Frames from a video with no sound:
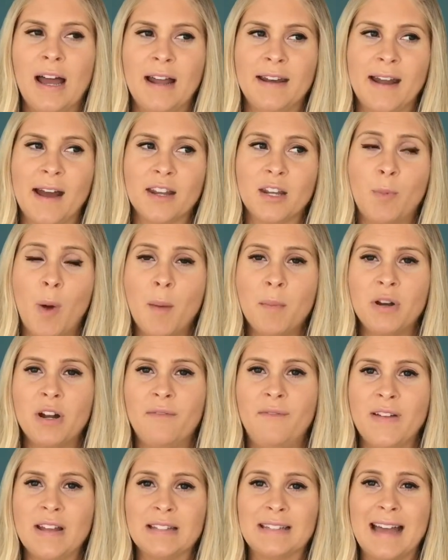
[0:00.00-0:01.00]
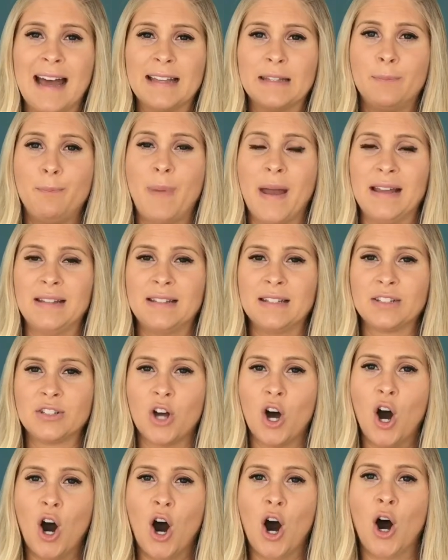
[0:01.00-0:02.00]
Now, the Department of Defense has bases
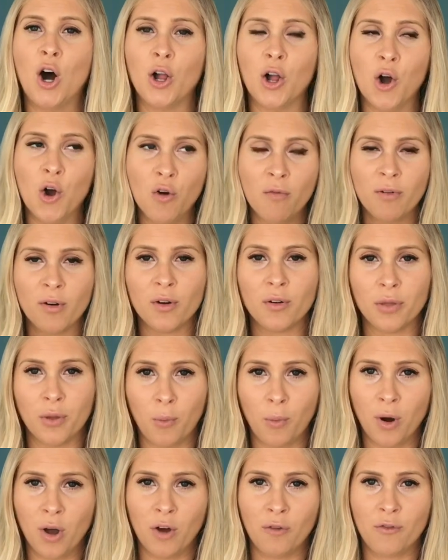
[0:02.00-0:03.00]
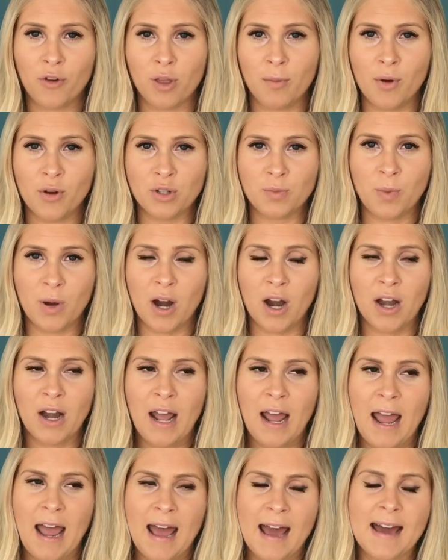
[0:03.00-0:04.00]
all over the world for the most part,
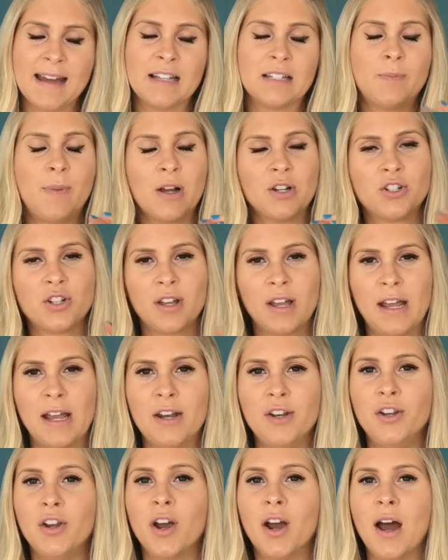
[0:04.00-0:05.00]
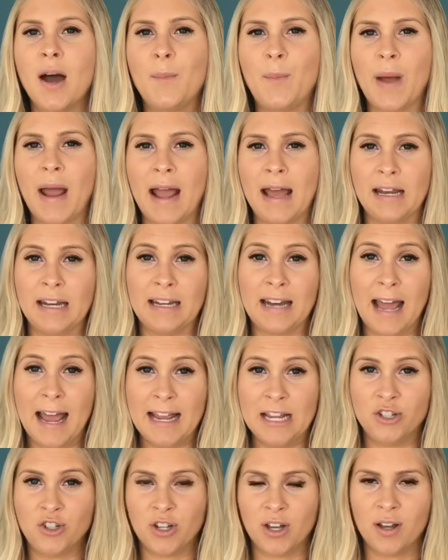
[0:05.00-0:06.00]
and especially in Europe and in
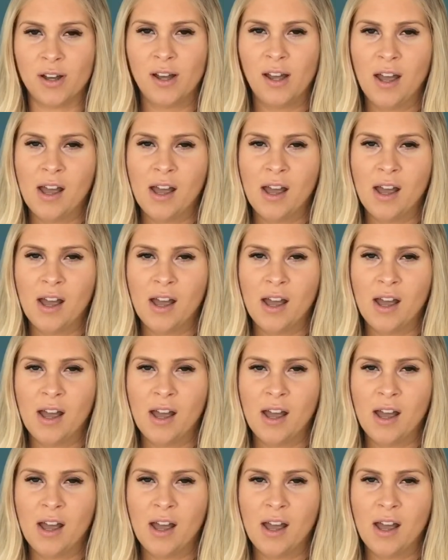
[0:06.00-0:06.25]
Asia.